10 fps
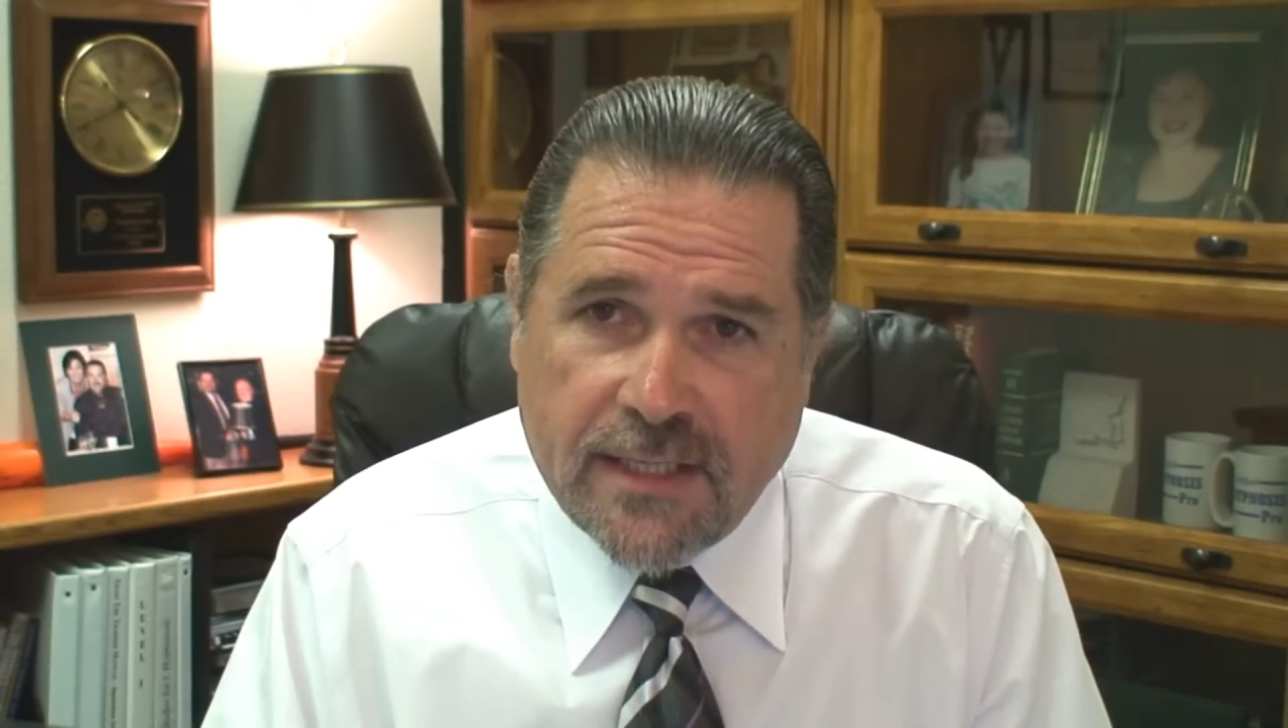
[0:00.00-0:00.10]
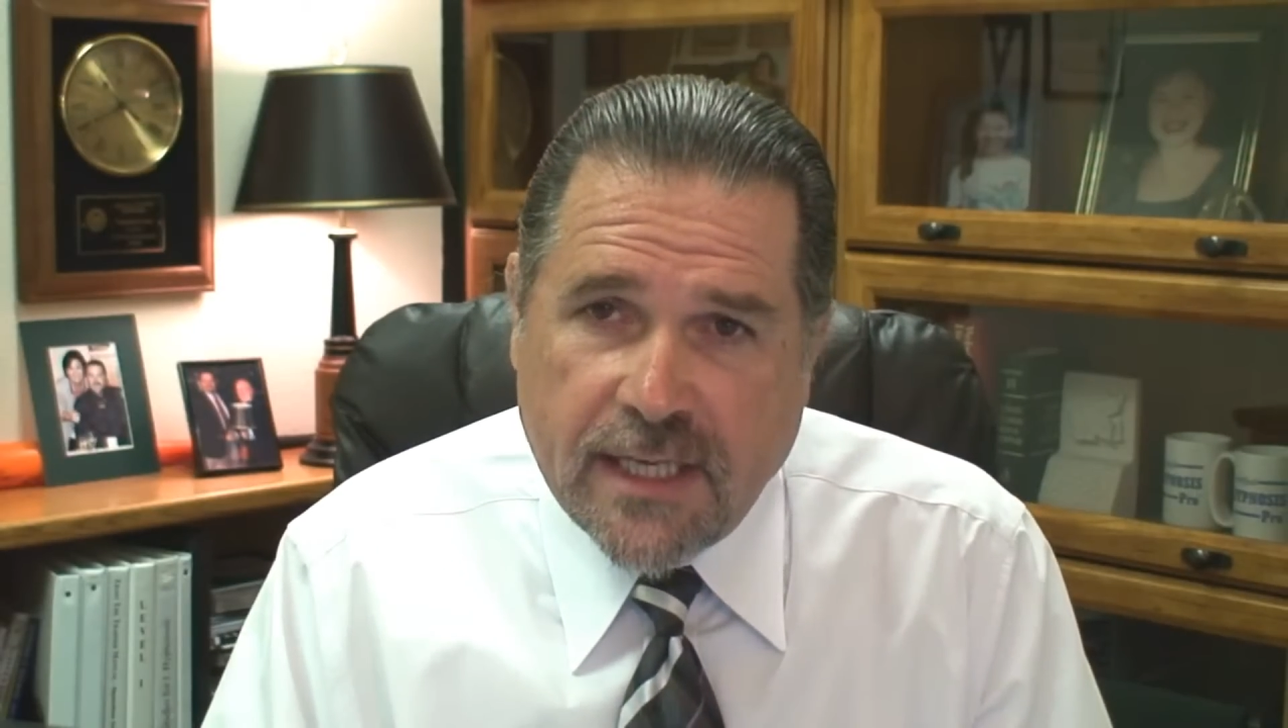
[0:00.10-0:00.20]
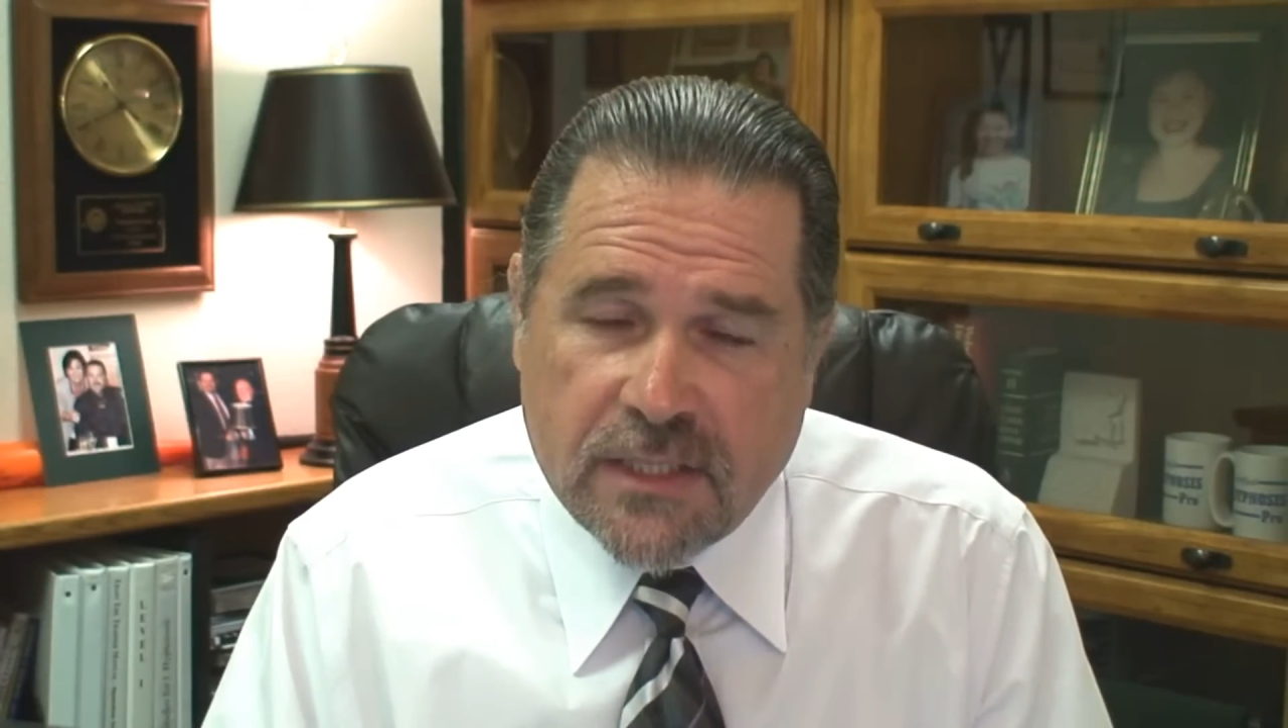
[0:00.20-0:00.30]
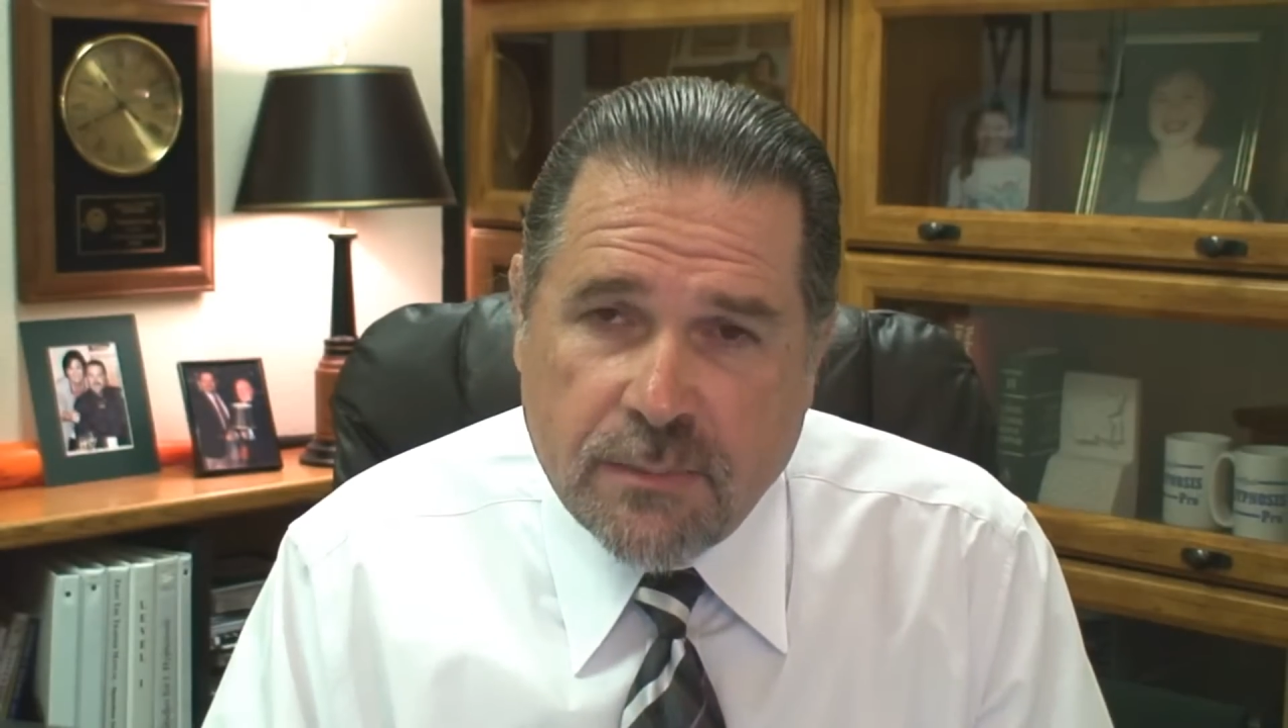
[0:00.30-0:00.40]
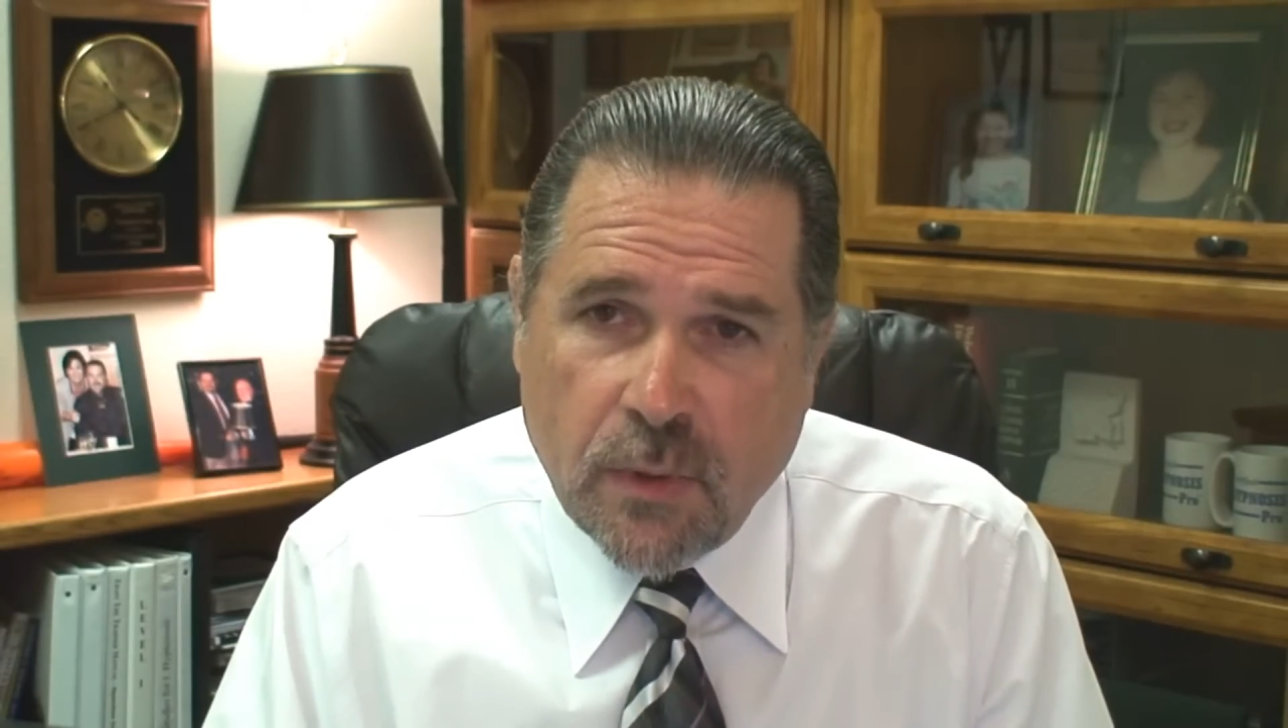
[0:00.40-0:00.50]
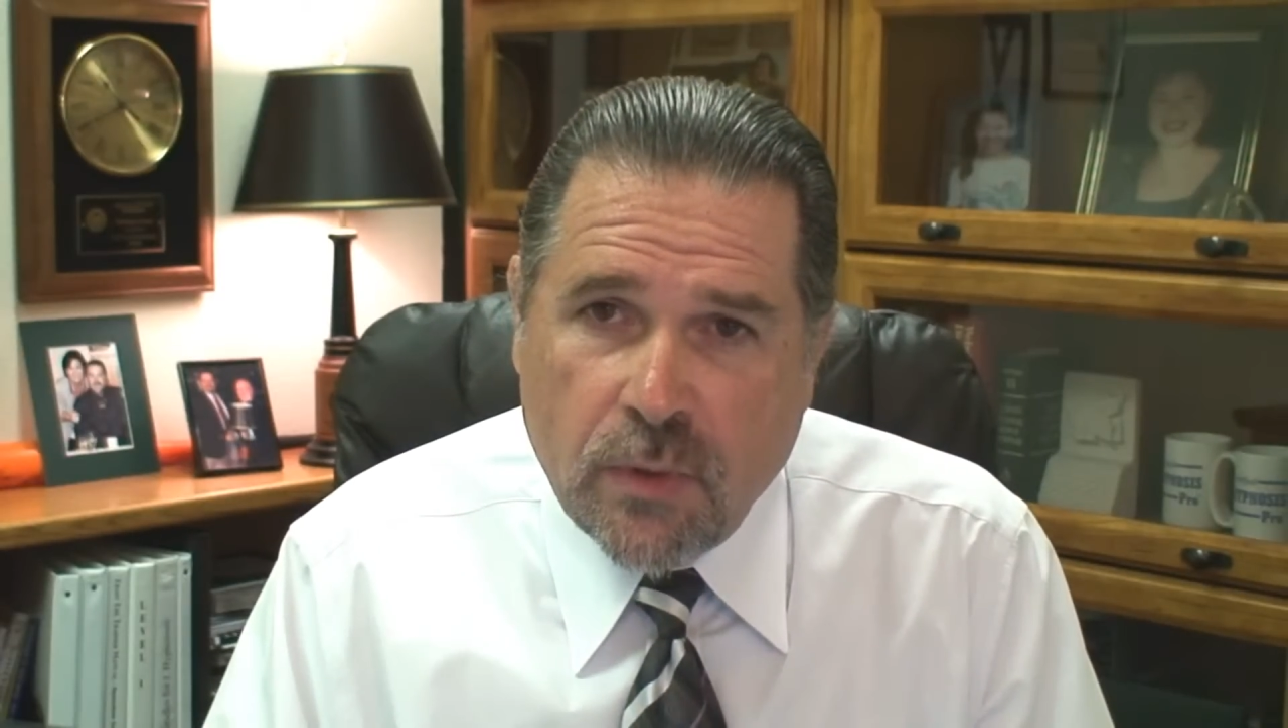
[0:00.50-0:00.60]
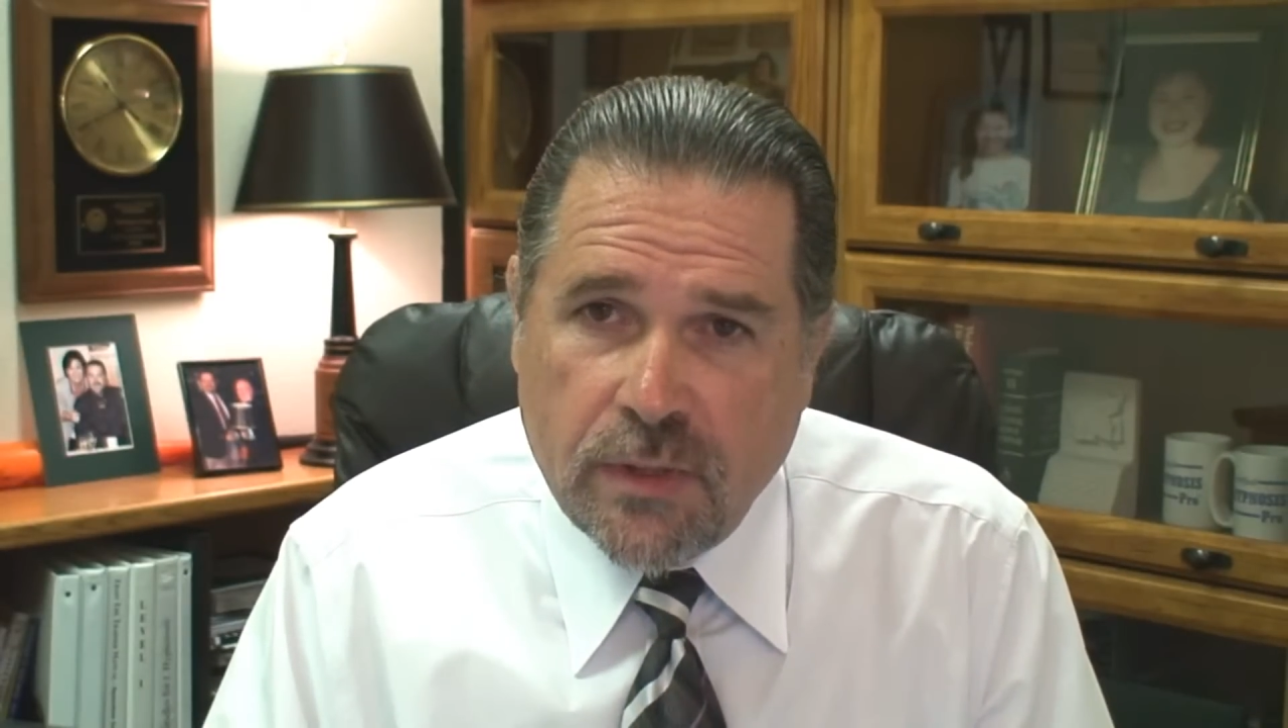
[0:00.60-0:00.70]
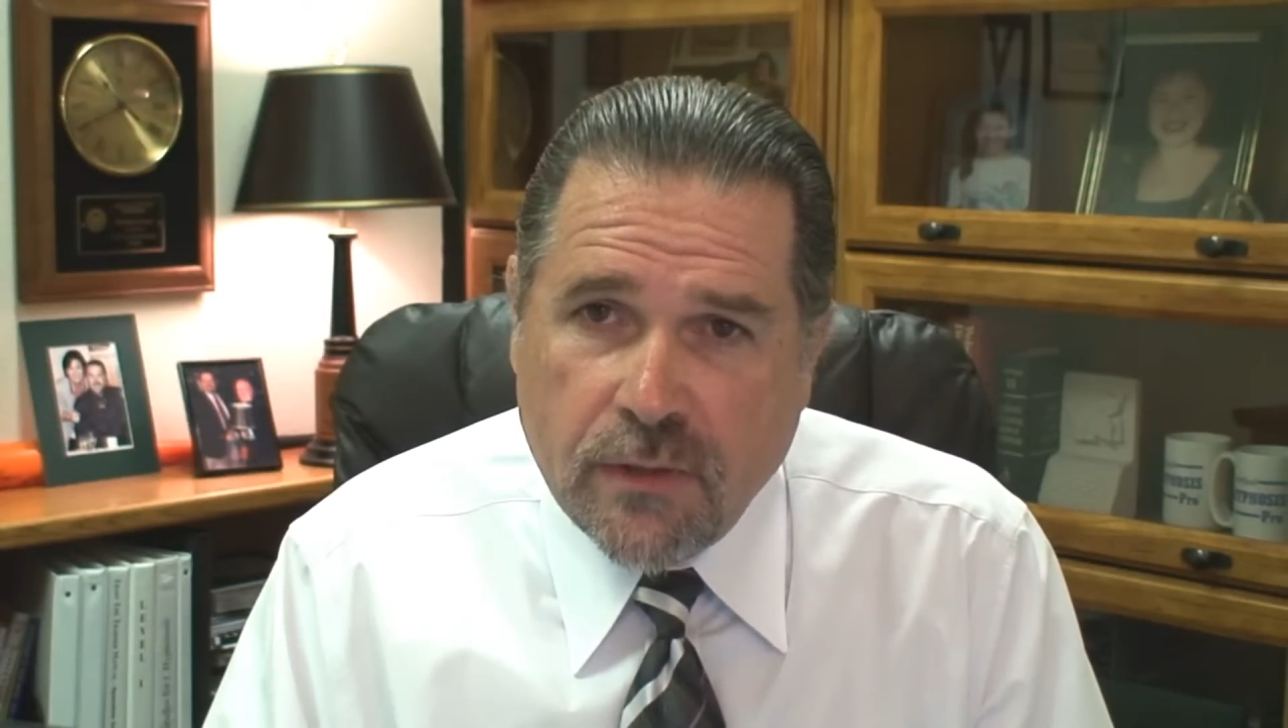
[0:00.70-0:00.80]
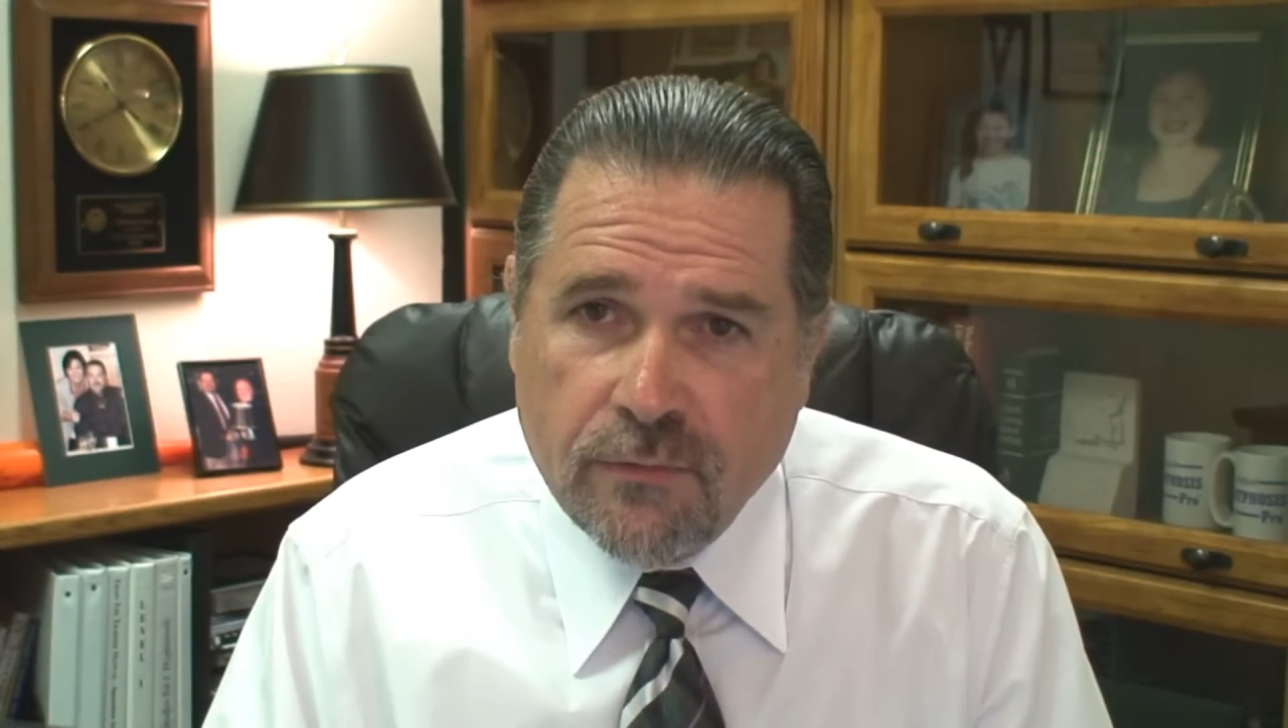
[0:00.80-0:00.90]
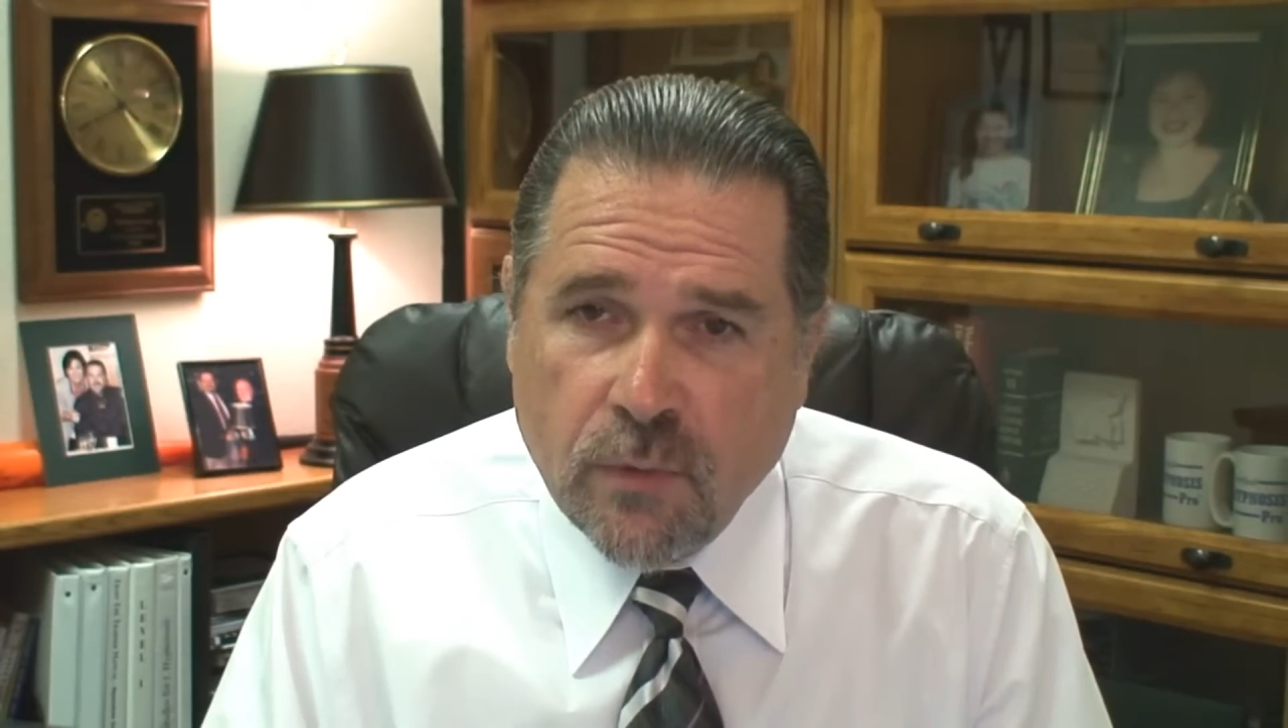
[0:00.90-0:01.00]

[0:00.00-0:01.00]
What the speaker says: testimonial